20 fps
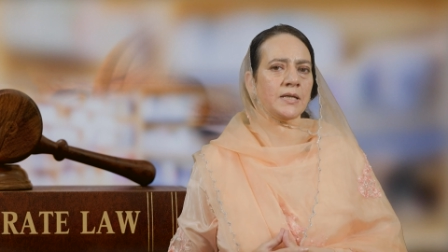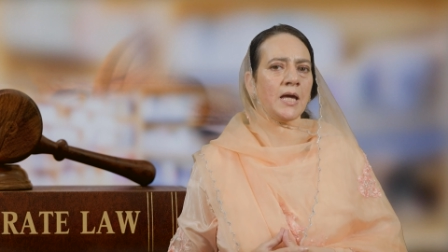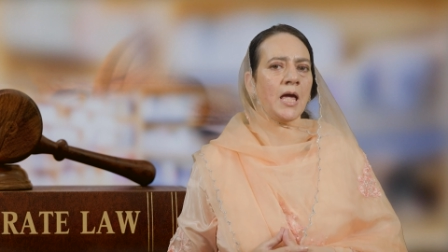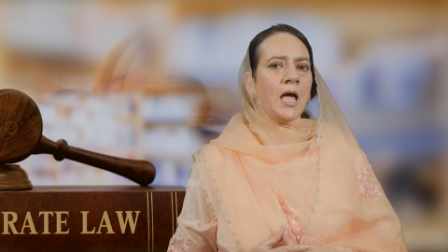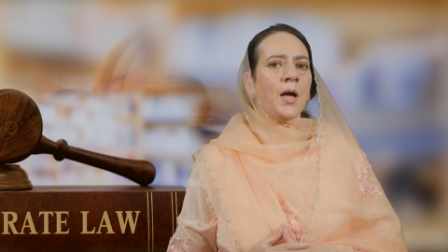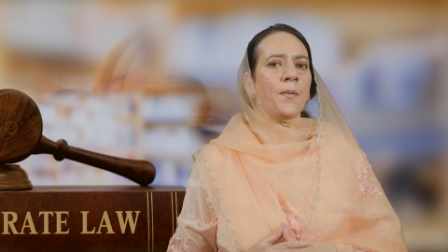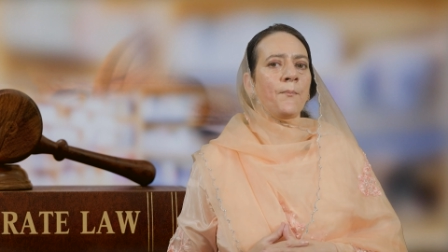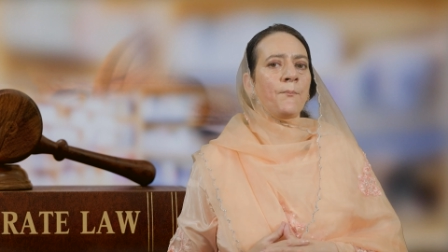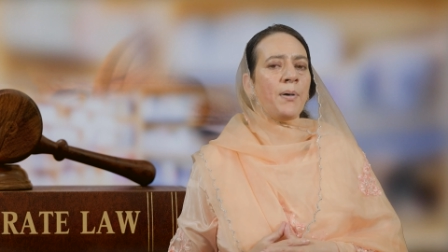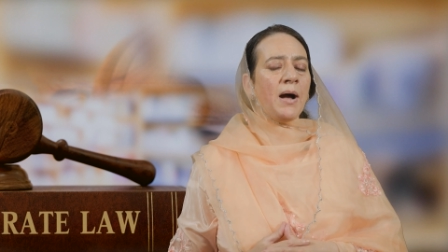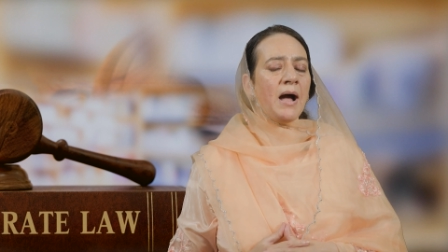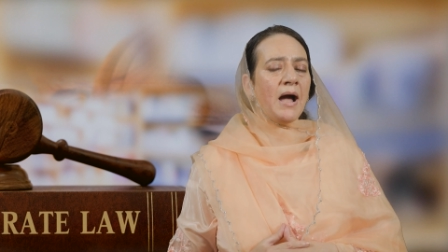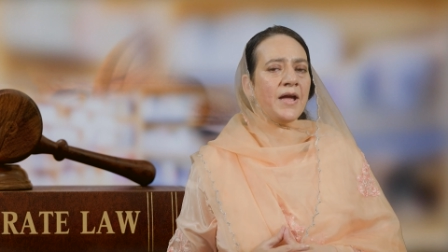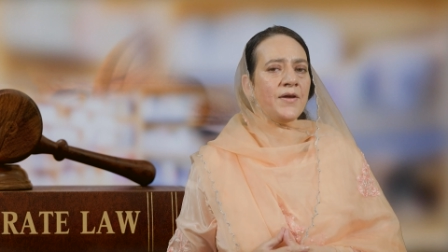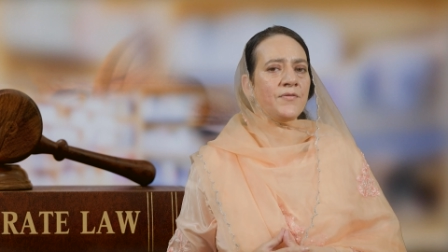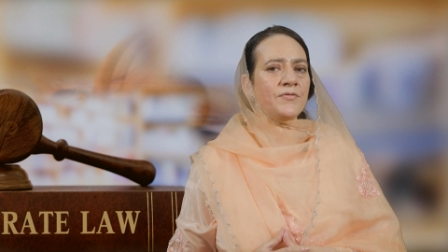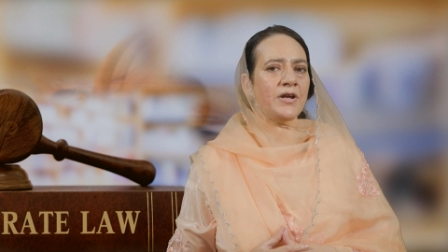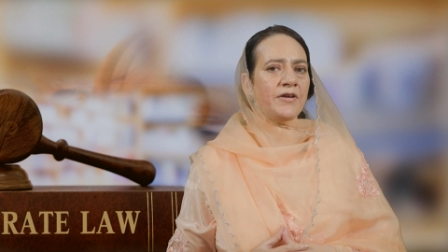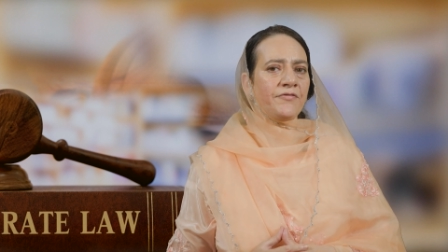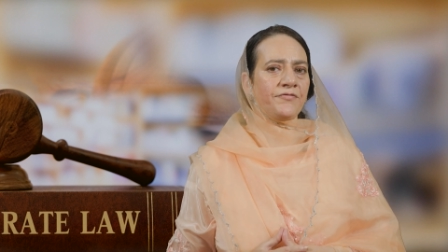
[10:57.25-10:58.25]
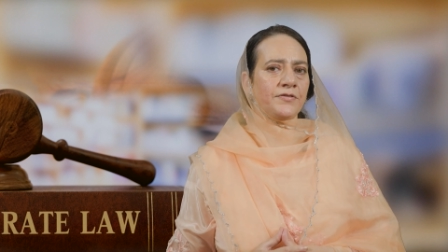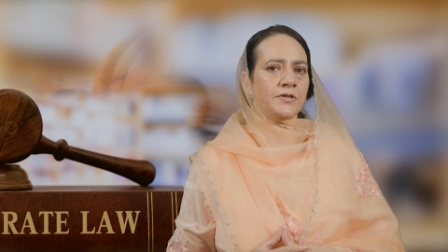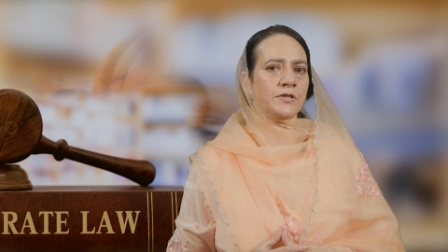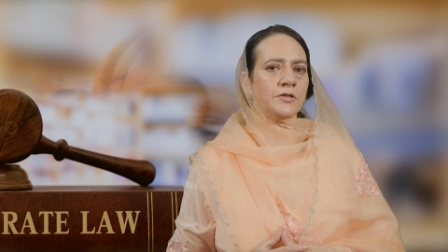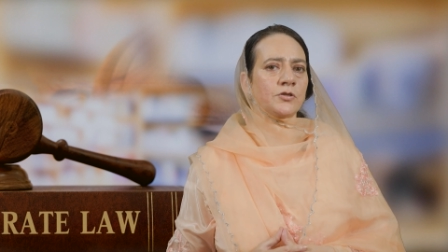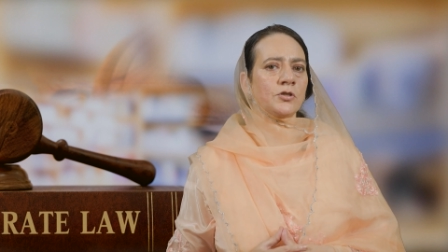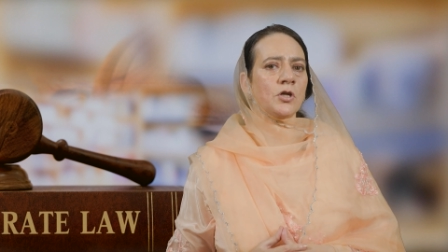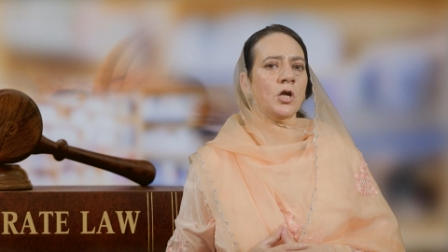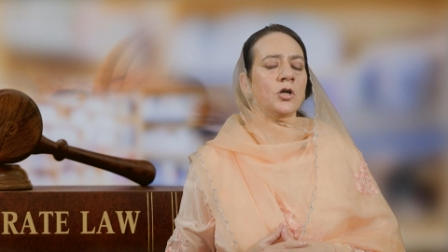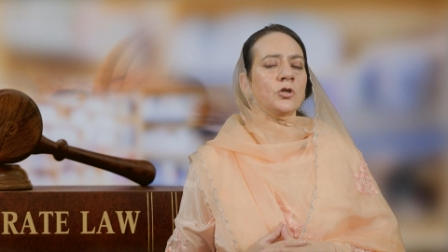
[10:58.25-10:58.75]
by reference
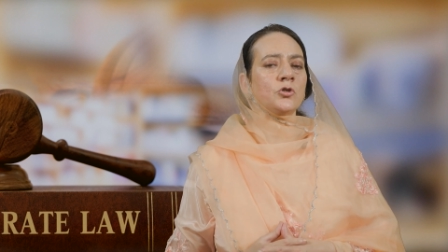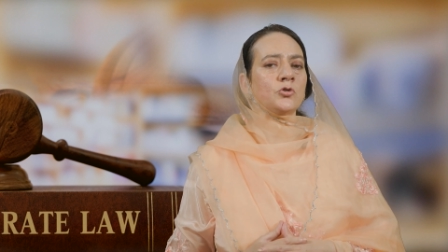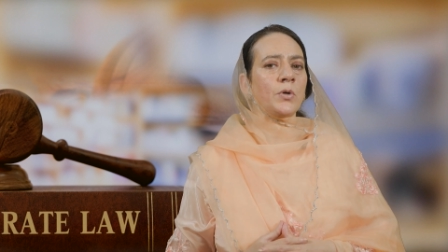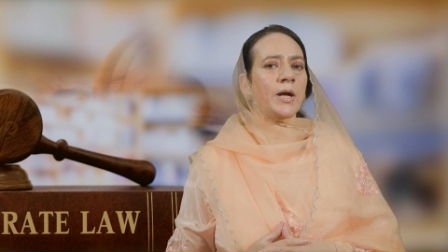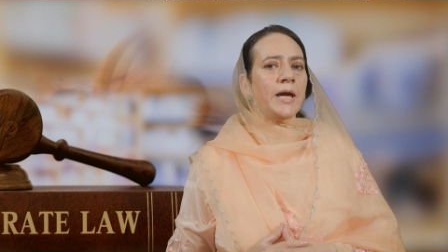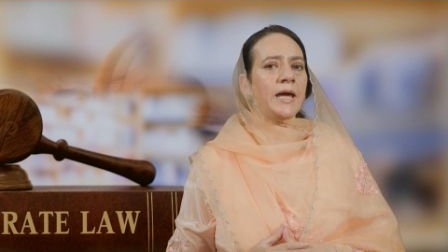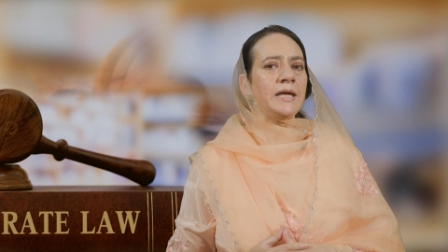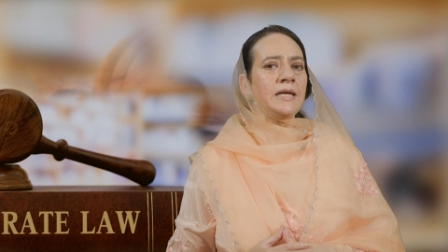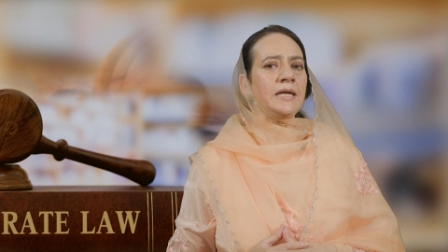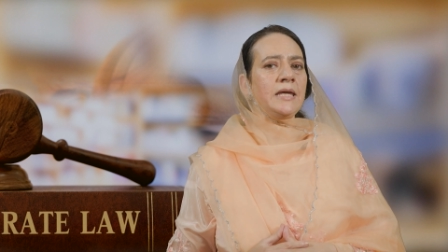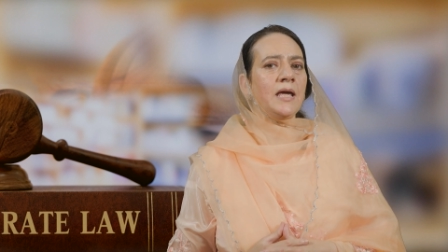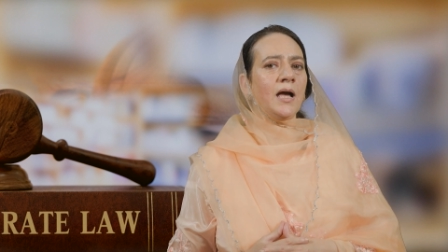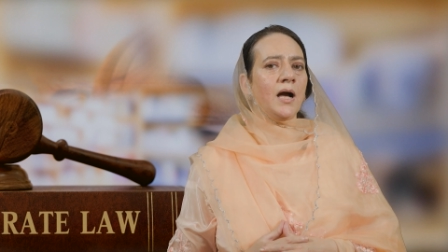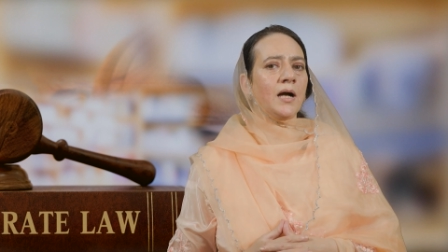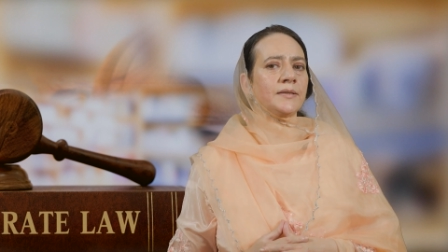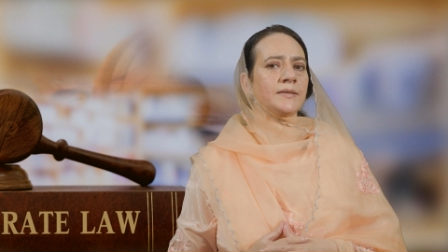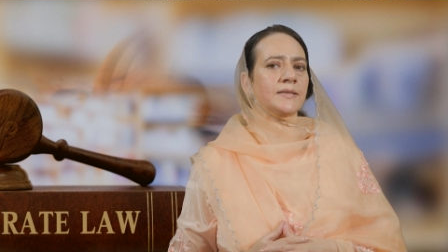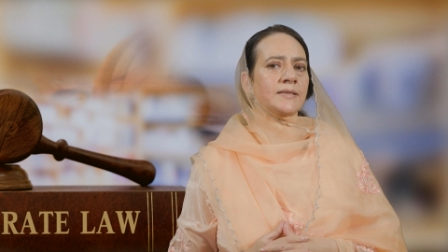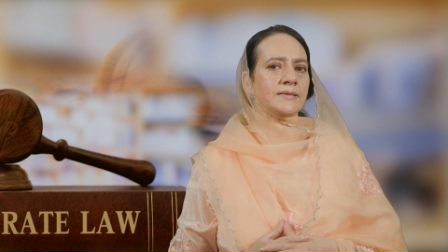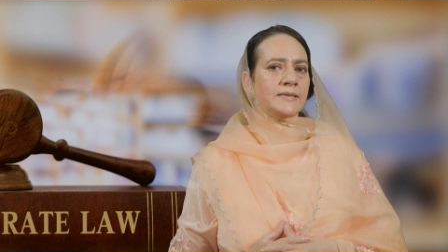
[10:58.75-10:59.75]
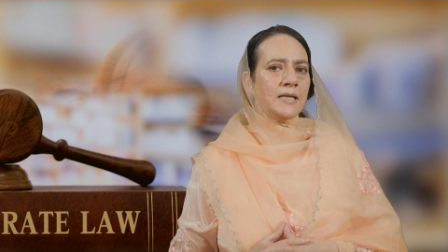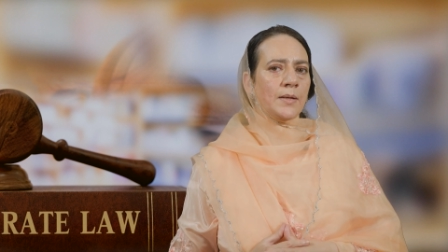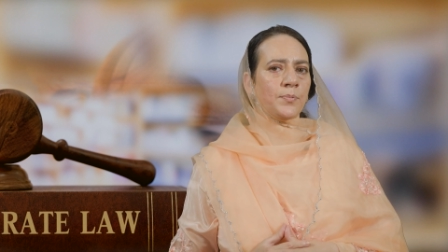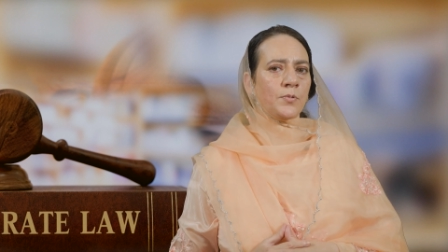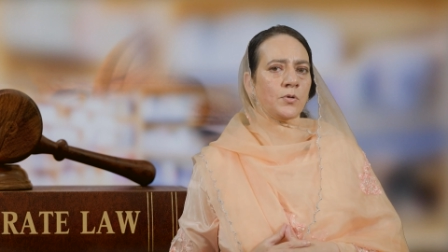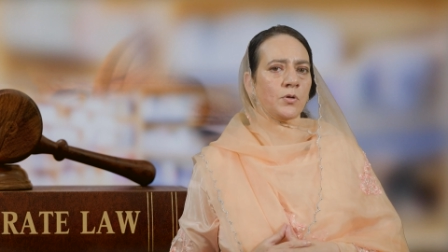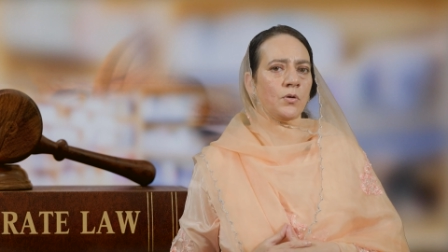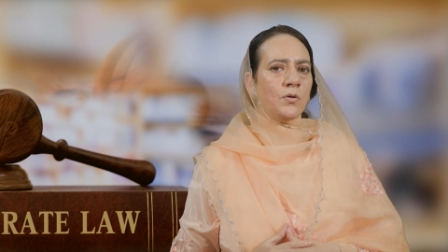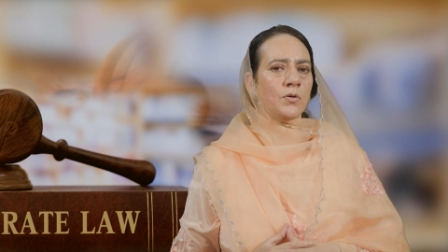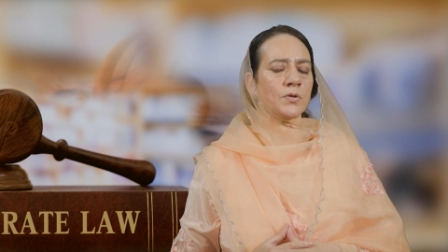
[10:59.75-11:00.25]
to any other
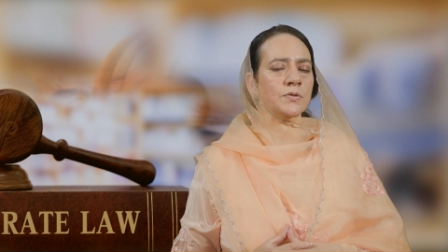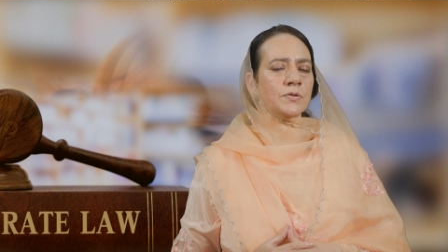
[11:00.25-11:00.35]
subclause